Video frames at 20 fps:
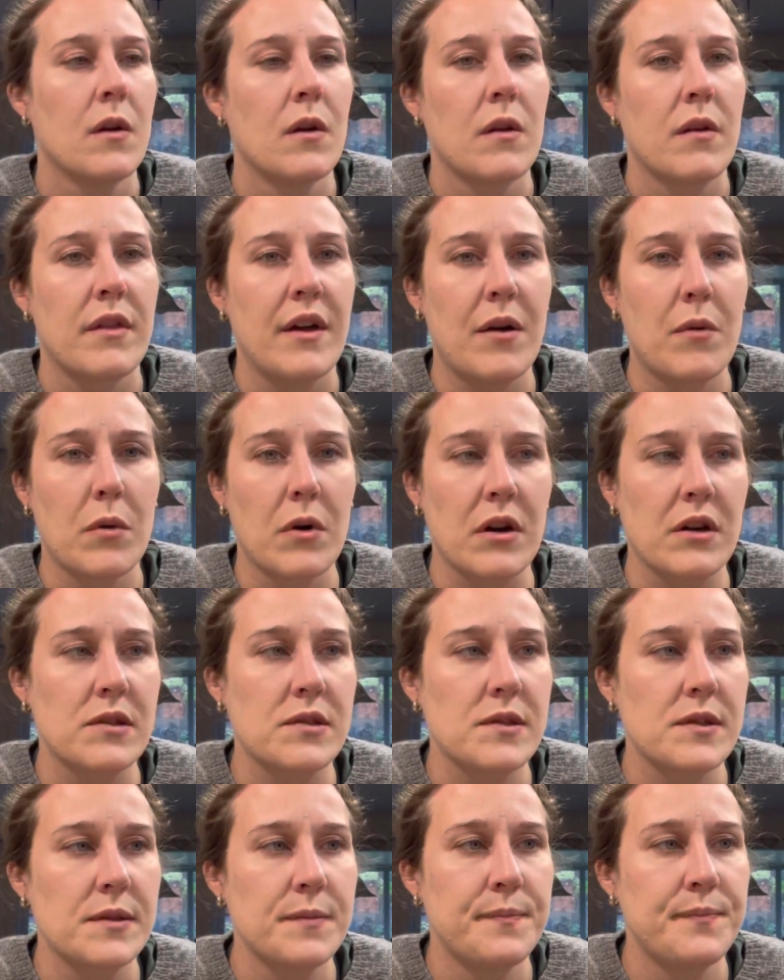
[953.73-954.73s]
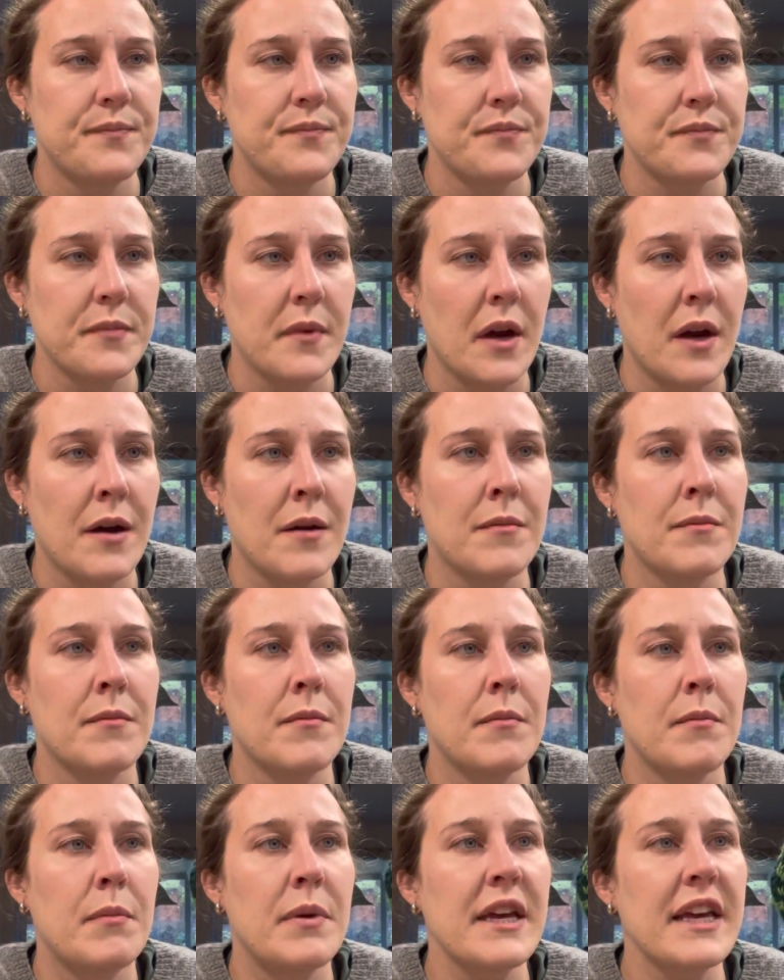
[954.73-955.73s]
that works.
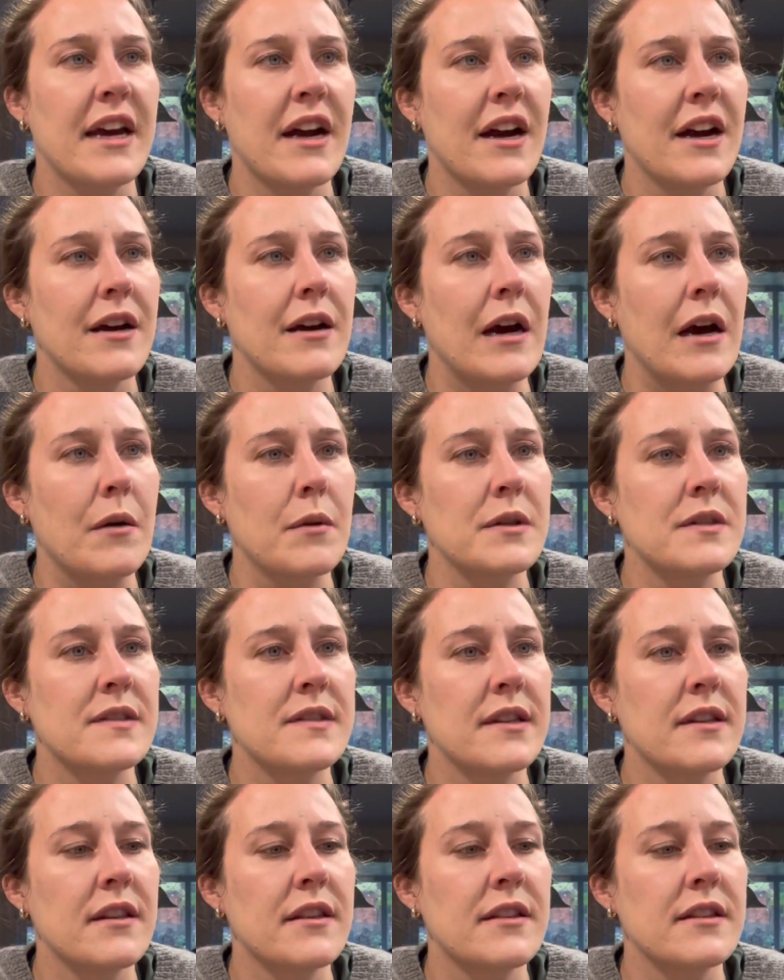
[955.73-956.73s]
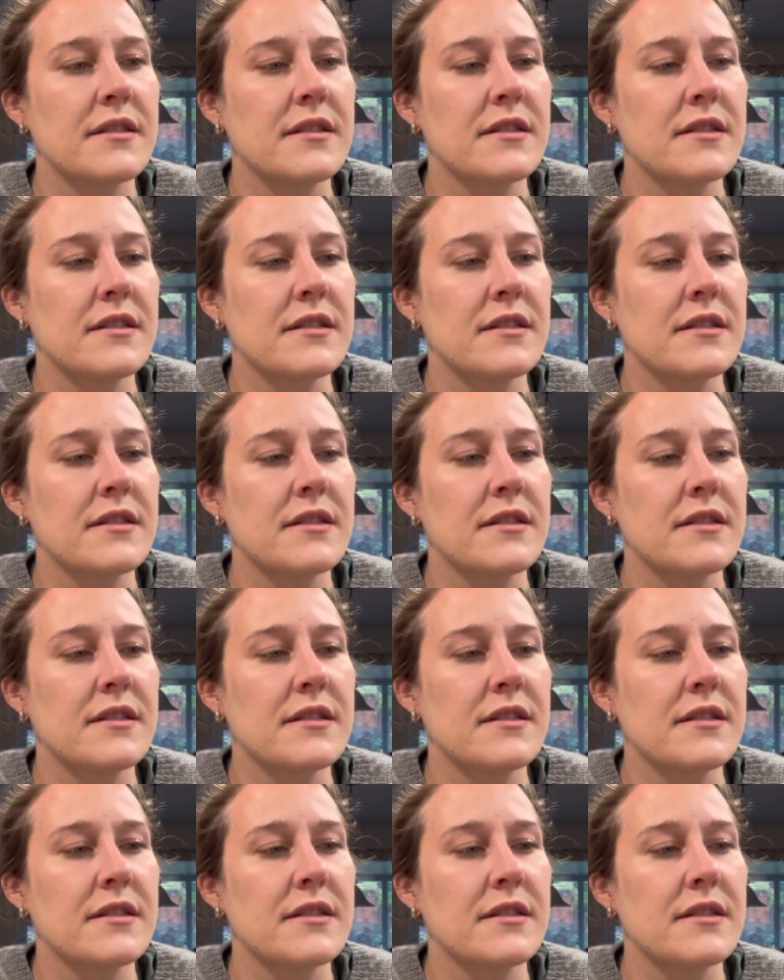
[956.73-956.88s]
But yeah, I would say that